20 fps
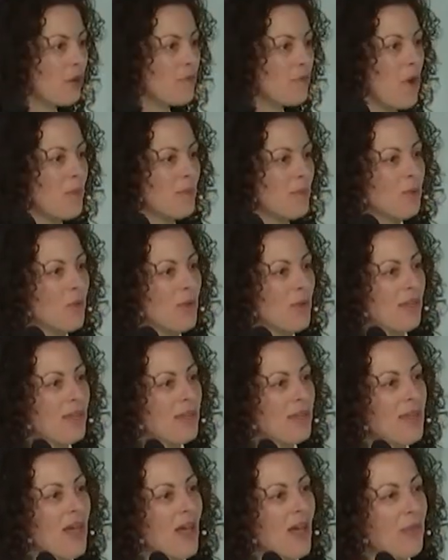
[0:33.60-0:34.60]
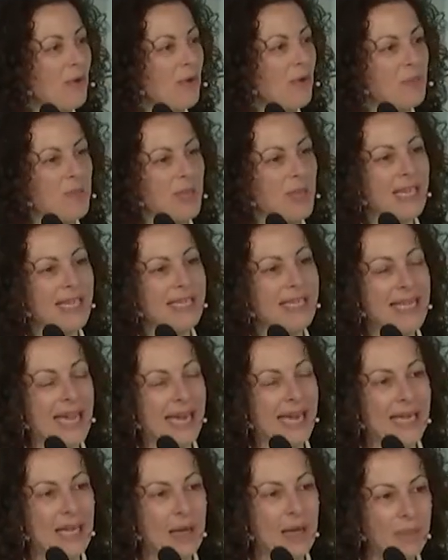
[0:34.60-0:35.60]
for a moment with another big tech